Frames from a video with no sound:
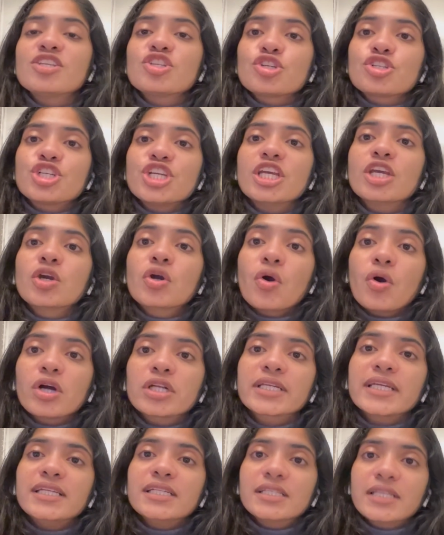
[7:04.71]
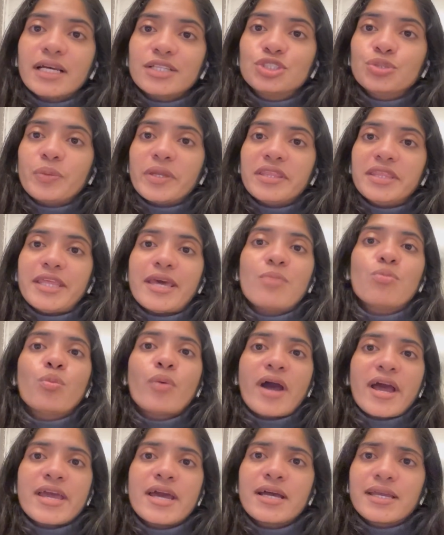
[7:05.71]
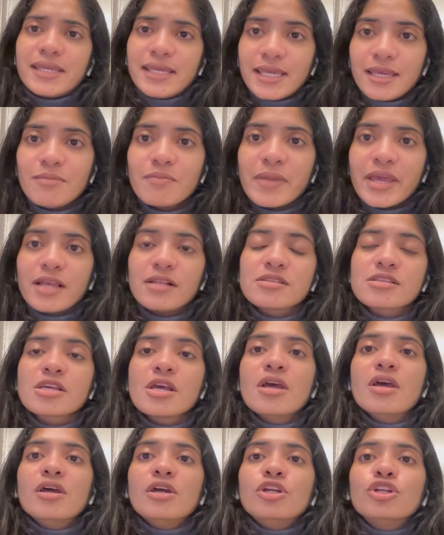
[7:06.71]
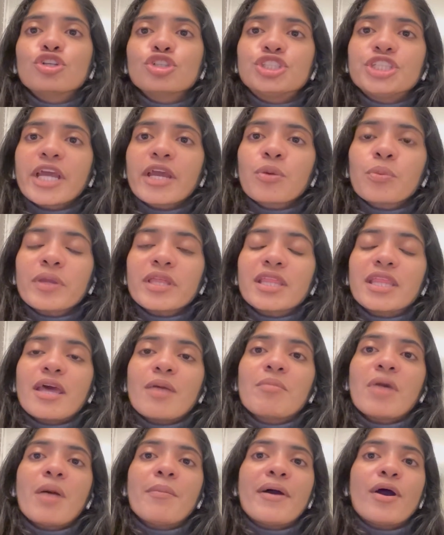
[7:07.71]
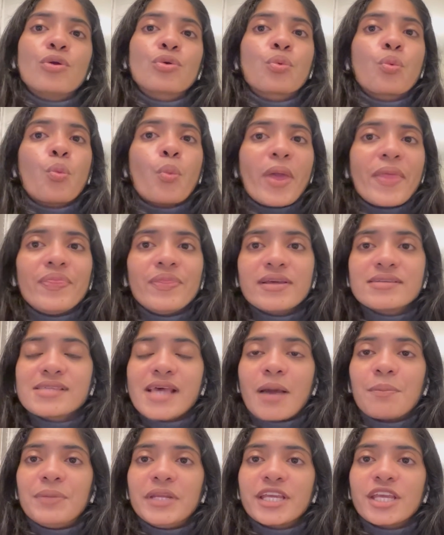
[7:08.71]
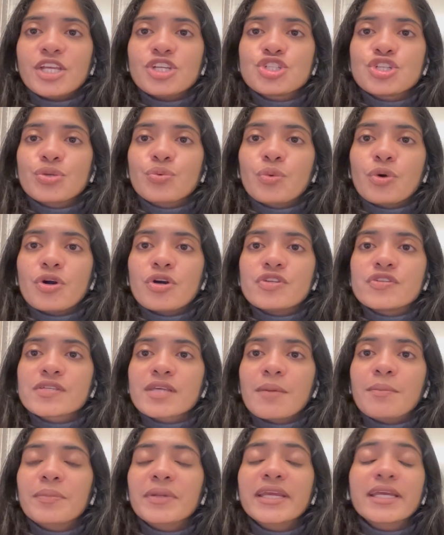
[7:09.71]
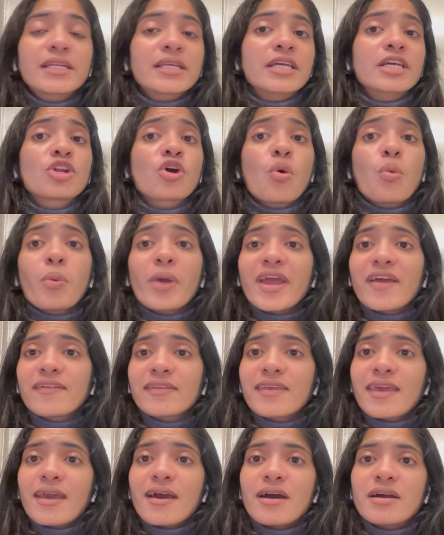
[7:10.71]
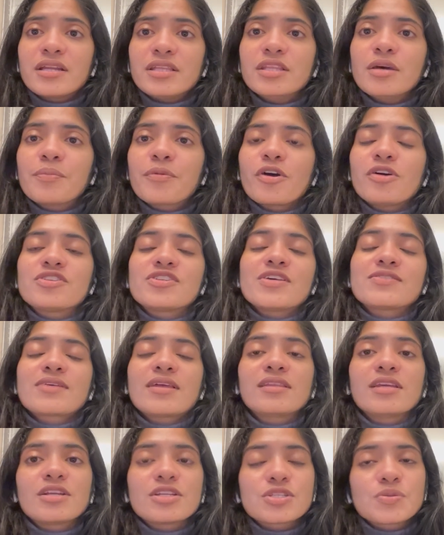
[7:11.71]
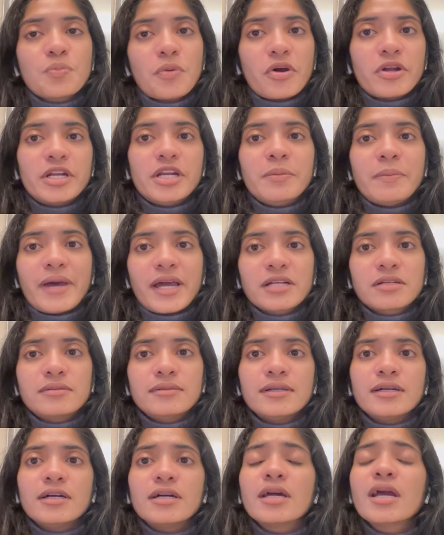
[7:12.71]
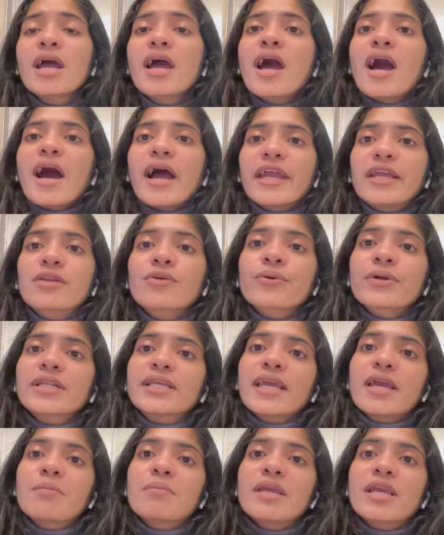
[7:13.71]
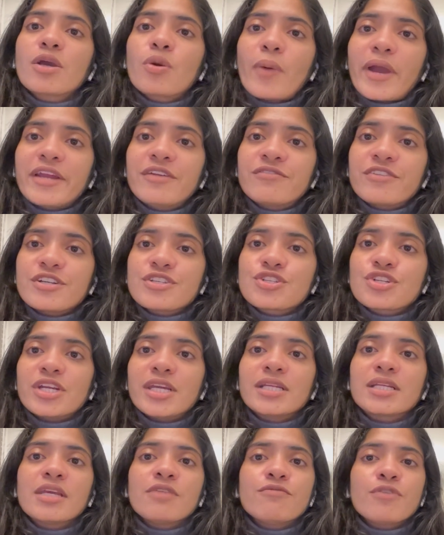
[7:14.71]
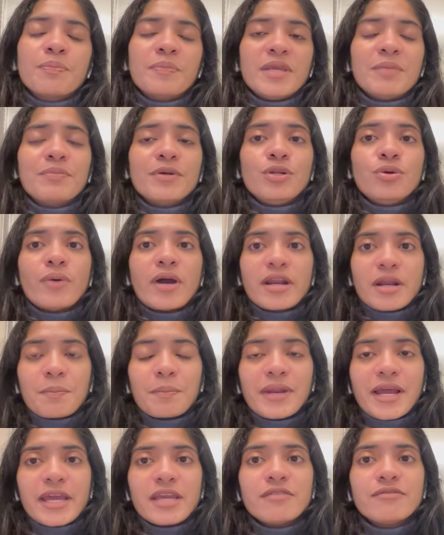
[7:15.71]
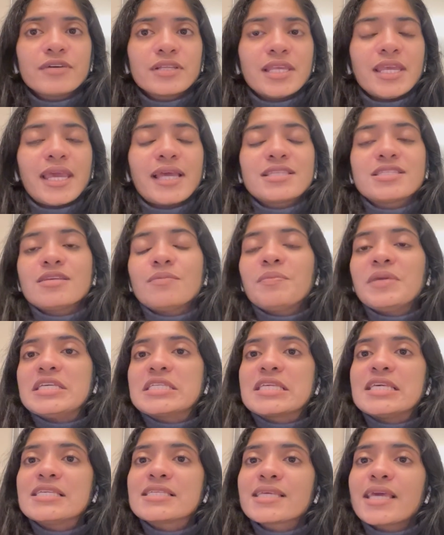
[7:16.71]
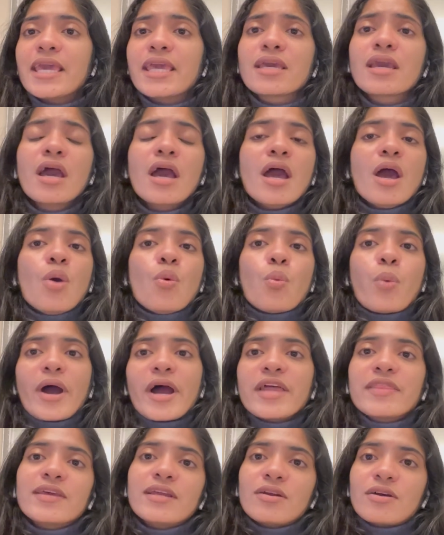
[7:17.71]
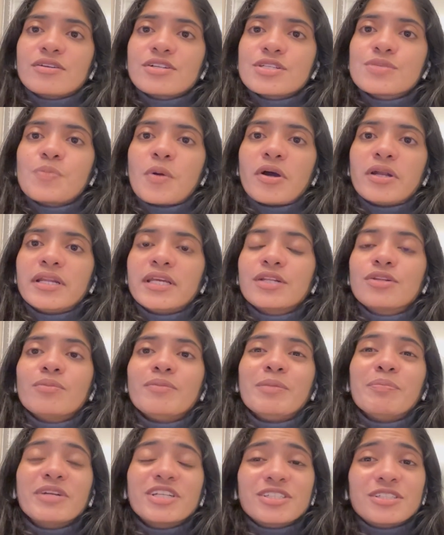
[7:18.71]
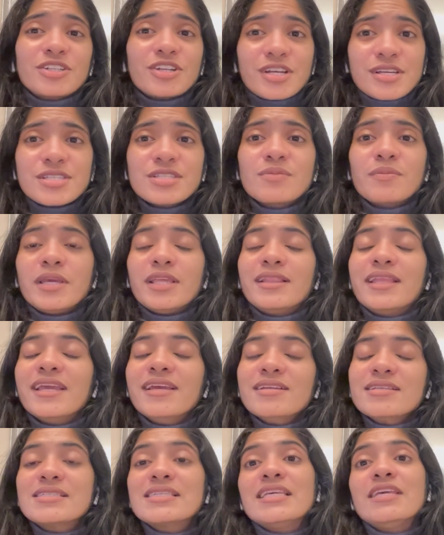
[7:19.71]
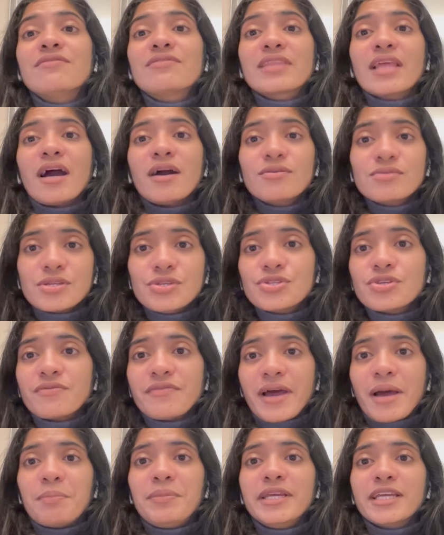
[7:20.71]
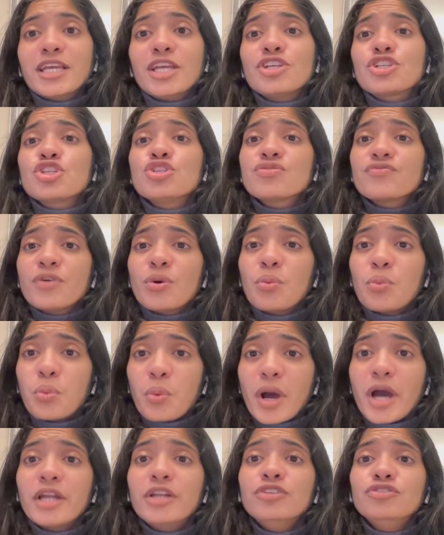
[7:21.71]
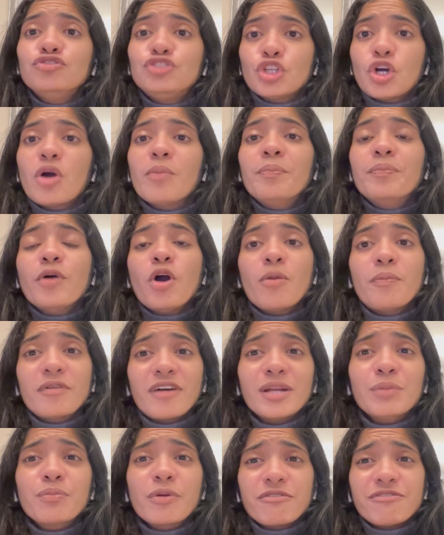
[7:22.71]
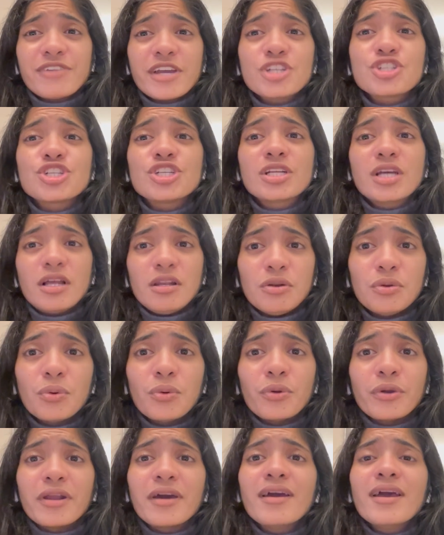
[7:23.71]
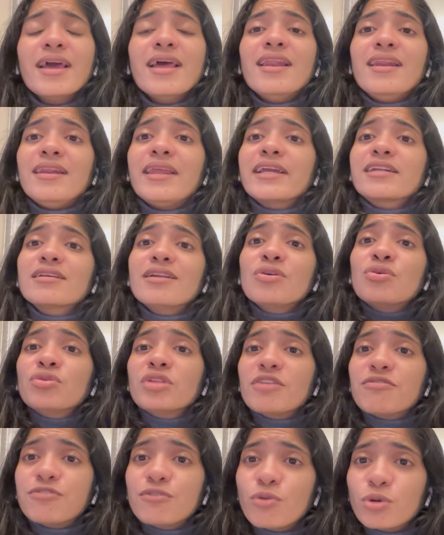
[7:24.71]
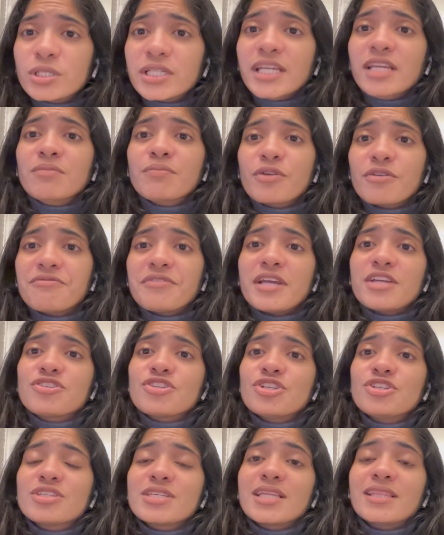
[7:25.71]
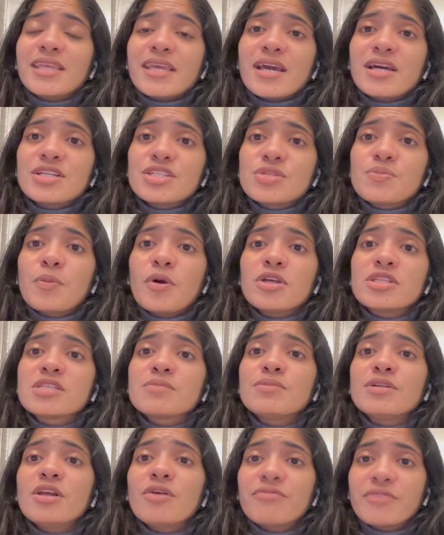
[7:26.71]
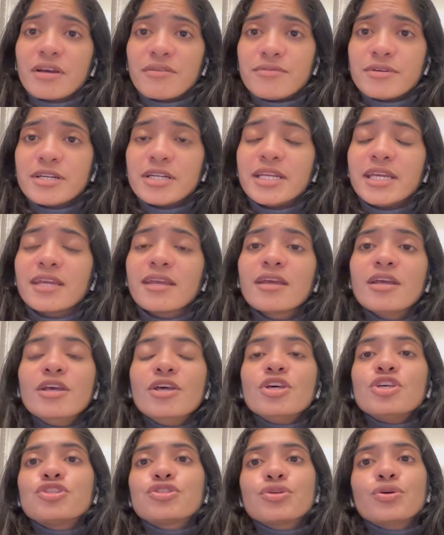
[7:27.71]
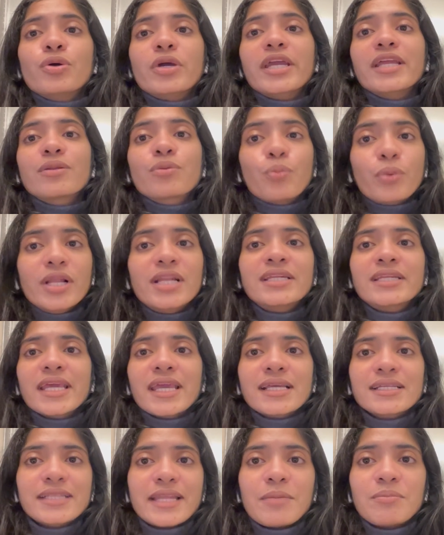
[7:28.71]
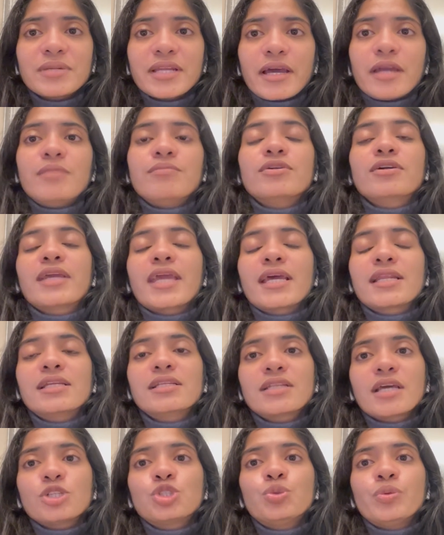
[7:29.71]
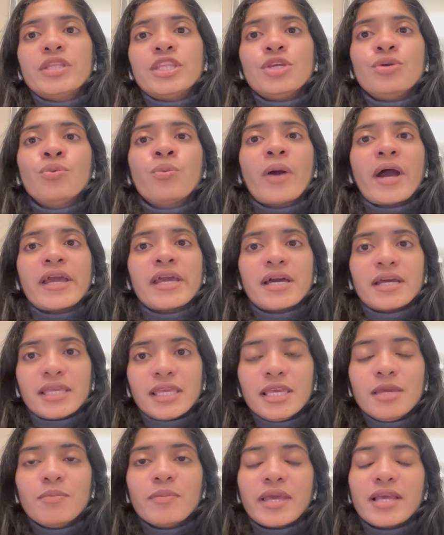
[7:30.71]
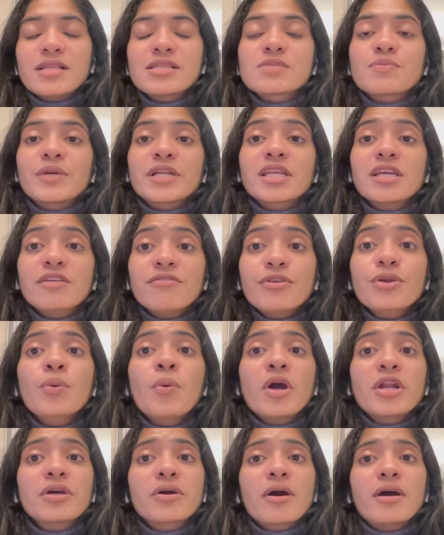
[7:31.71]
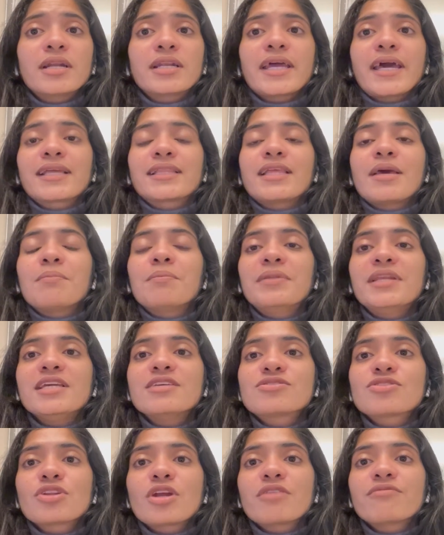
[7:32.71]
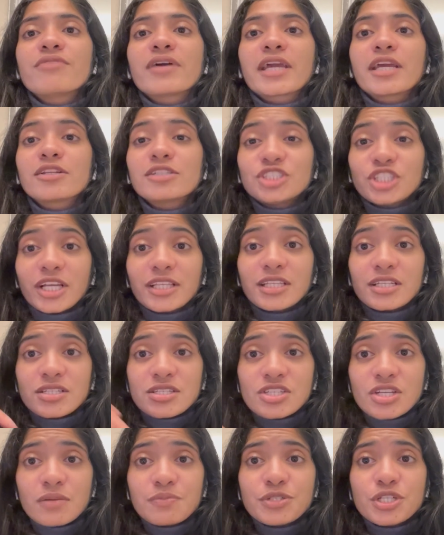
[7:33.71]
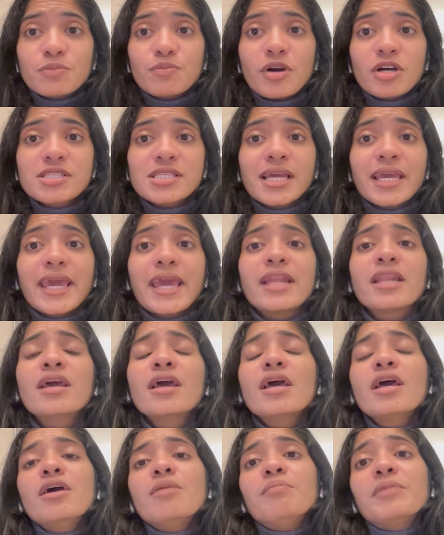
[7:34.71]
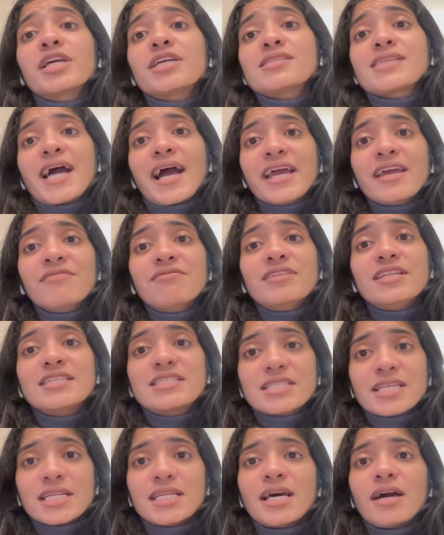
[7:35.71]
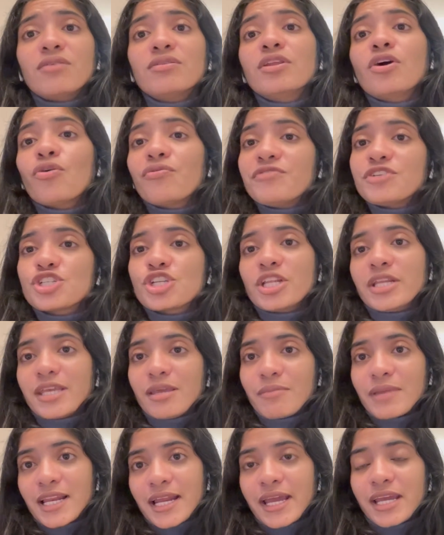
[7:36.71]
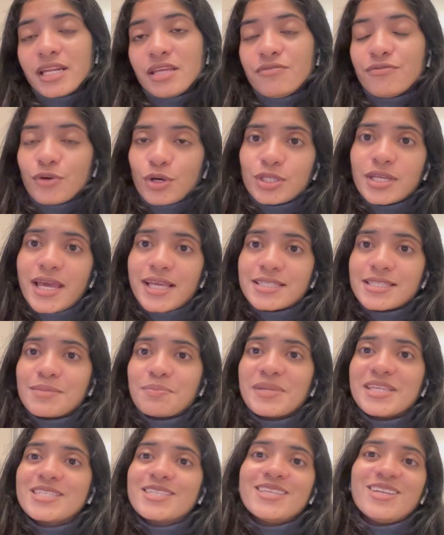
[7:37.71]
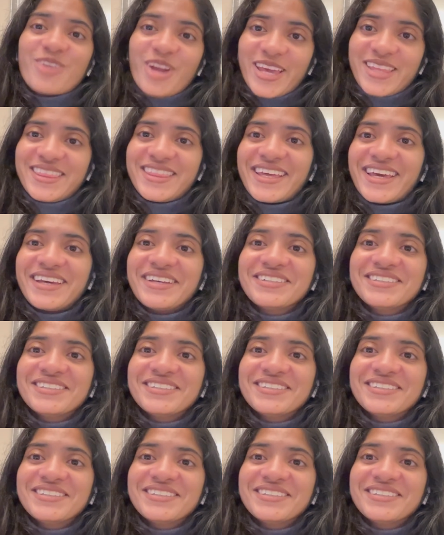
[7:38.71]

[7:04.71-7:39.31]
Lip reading: So she got in touch with them via emails to check with them about when this application was completed or where they are in the process, and they responded back to her. I know it can be quite frustrating for people who are applying for the HCPC saying, why are they not responding to me? But trust me, they receive thousands of applications for one job or one profession alone, let alone the 14 professions that they are responsible of governing. So it will take them time to get in touch with you via emails. But if you want to contact them, please do not forget to check the description box again, because I have listed down the official email ID for the HCPC right there.